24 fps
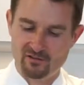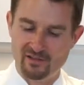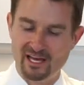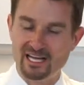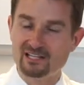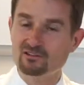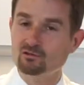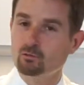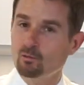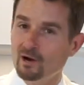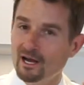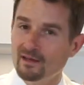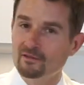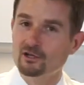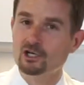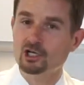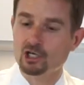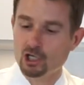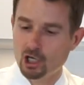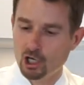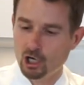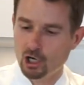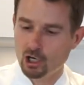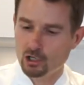That's why they're
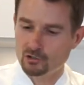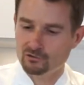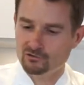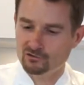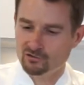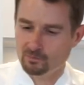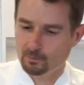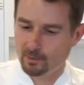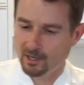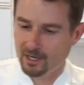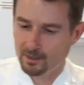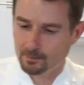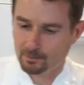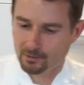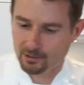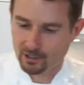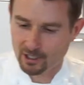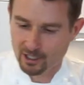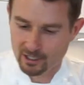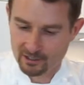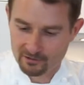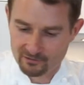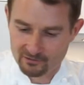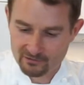called spot
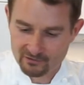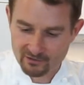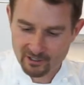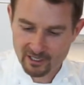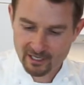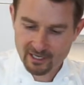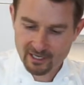prawns.